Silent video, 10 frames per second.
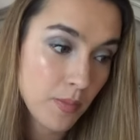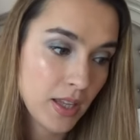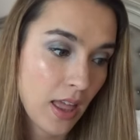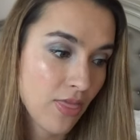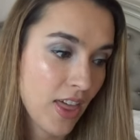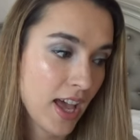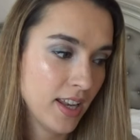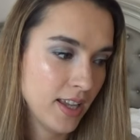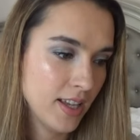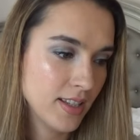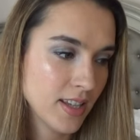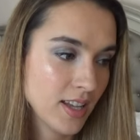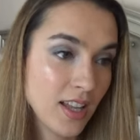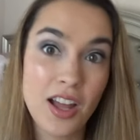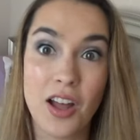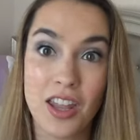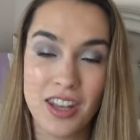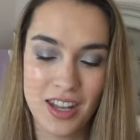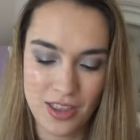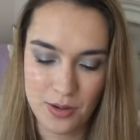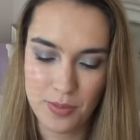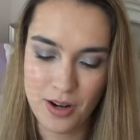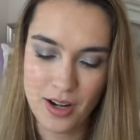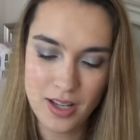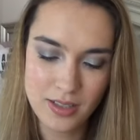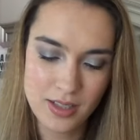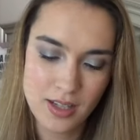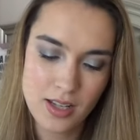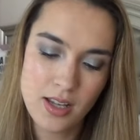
But yeah, that is another product.